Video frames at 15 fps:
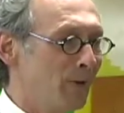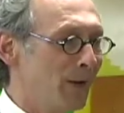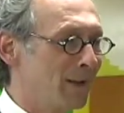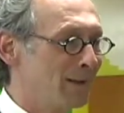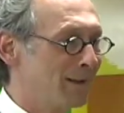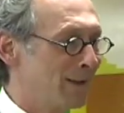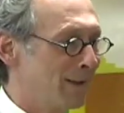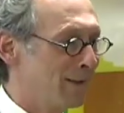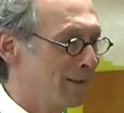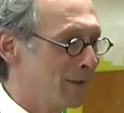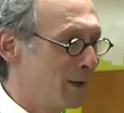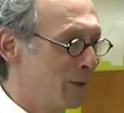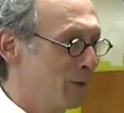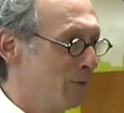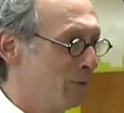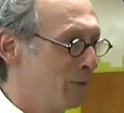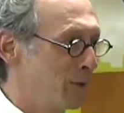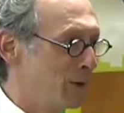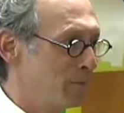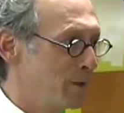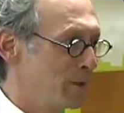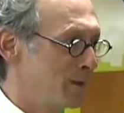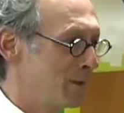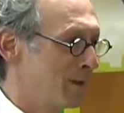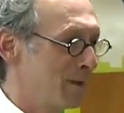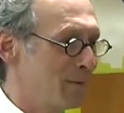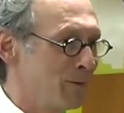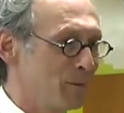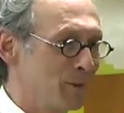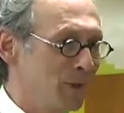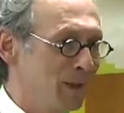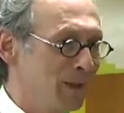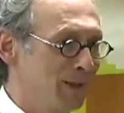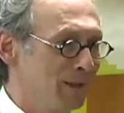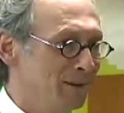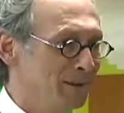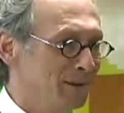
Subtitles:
I say thank you very much to everybody.